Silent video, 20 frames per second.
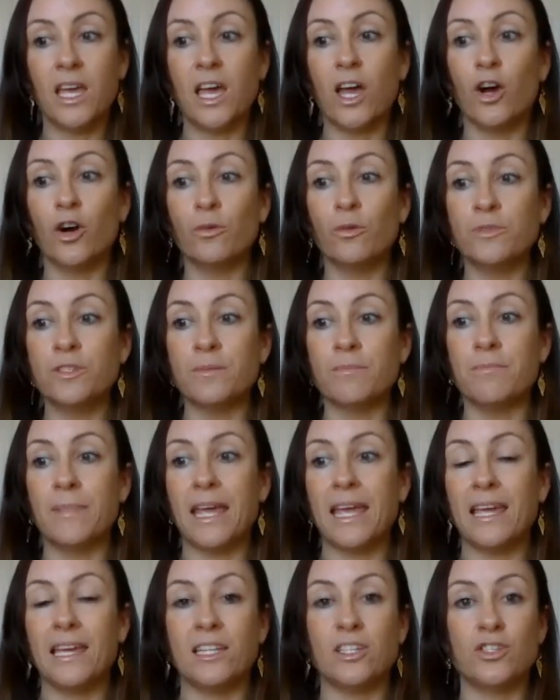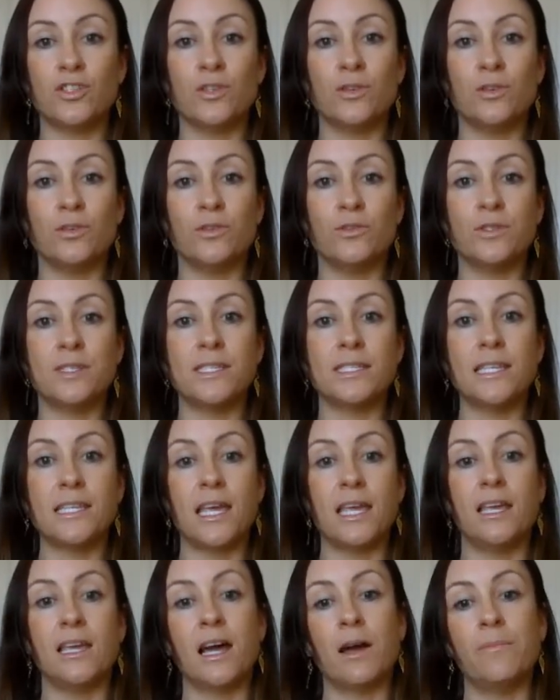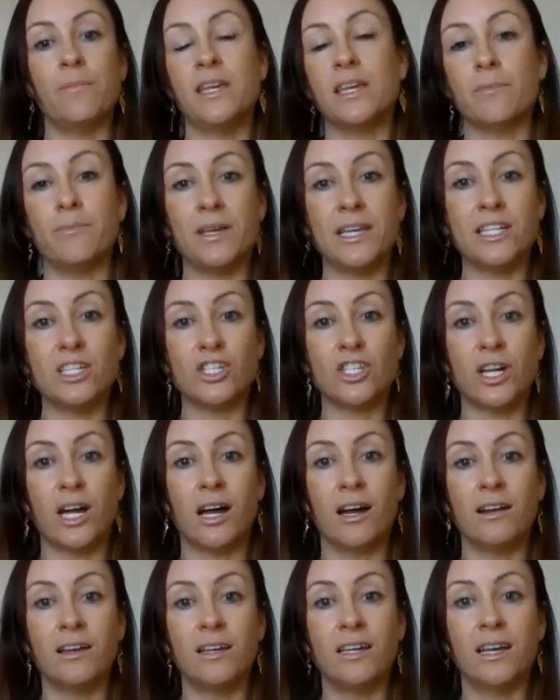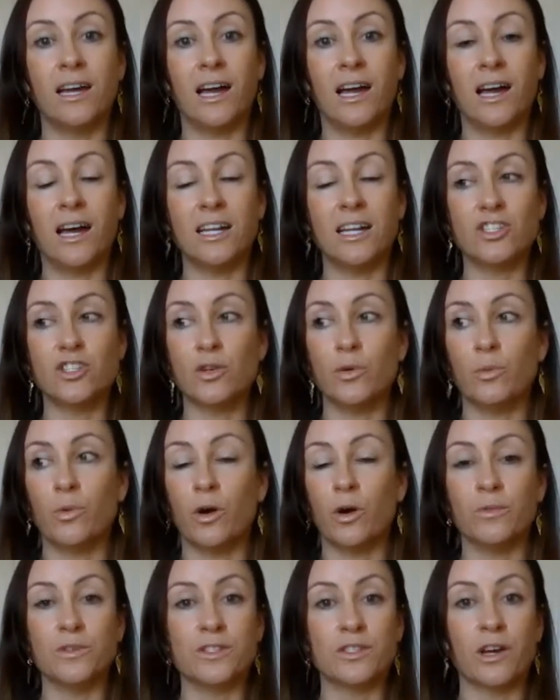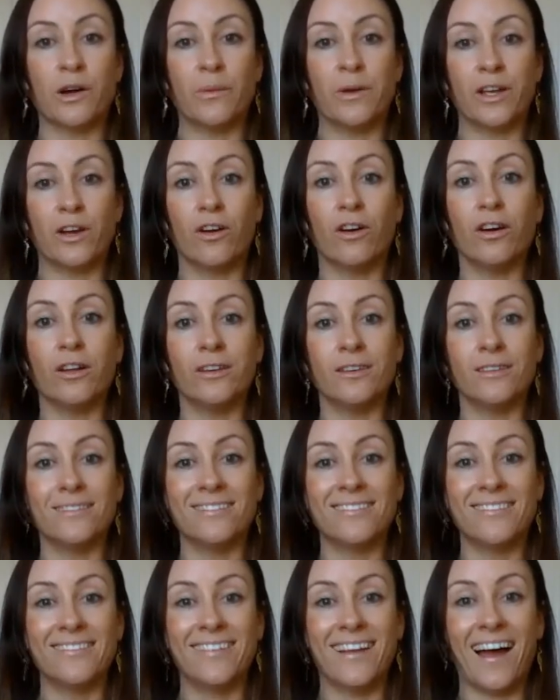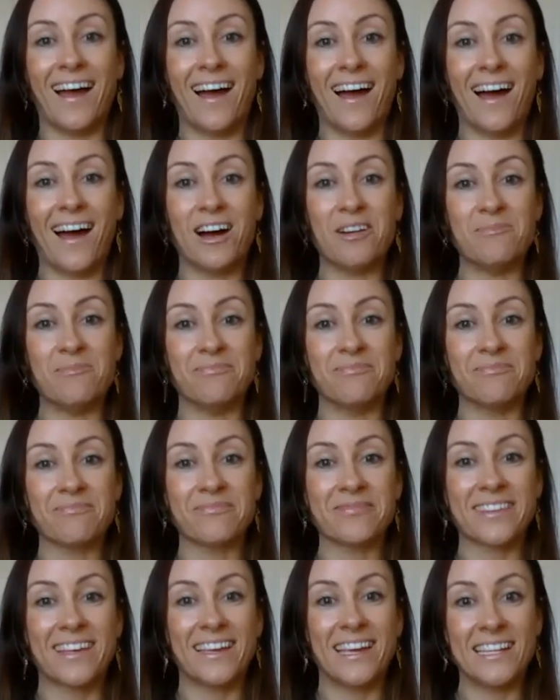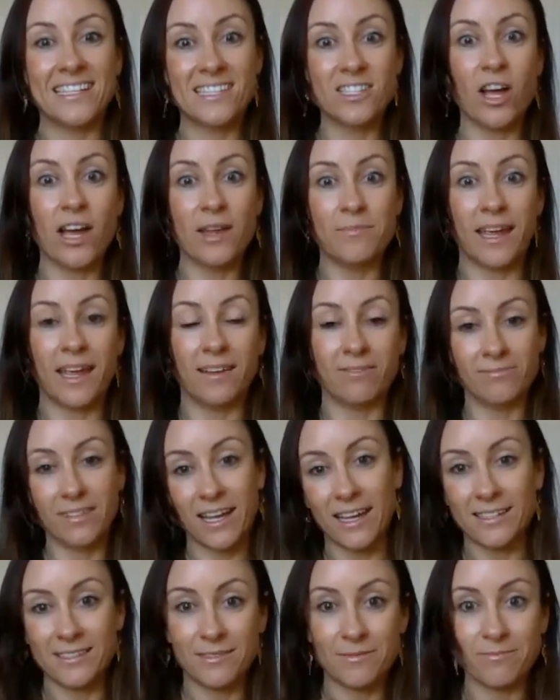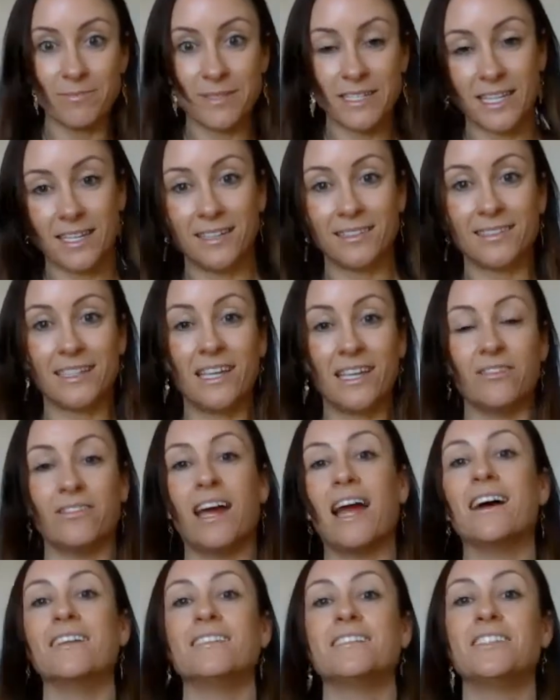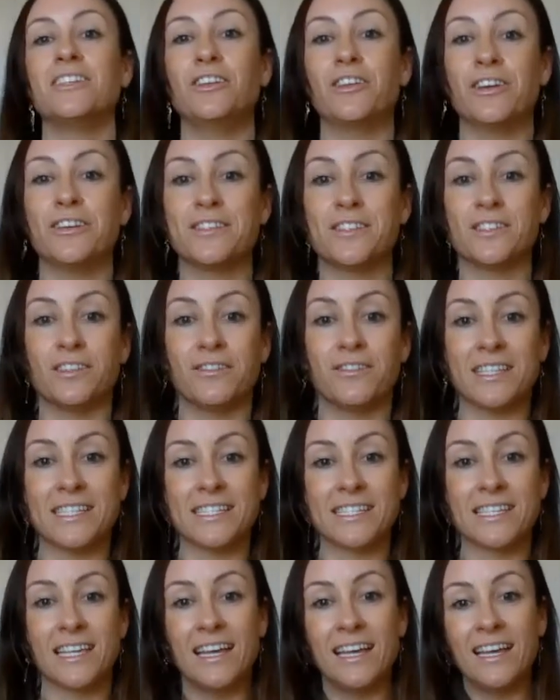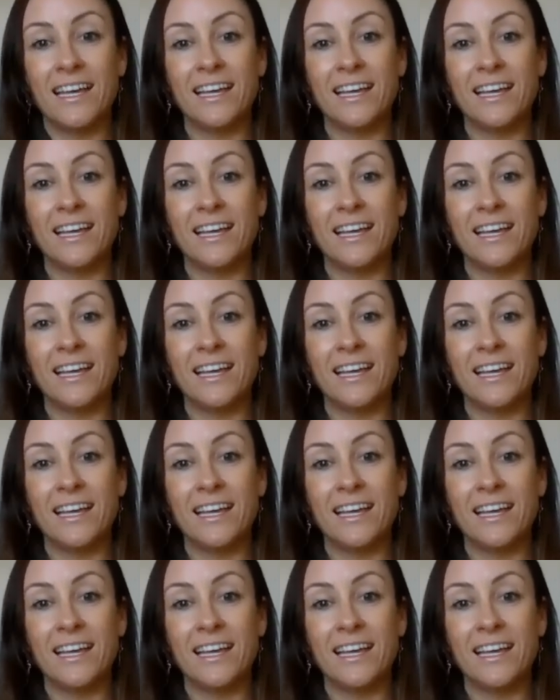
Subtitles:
helped me to see a bigger picture to what was going on inside me, and particularly around, sort of this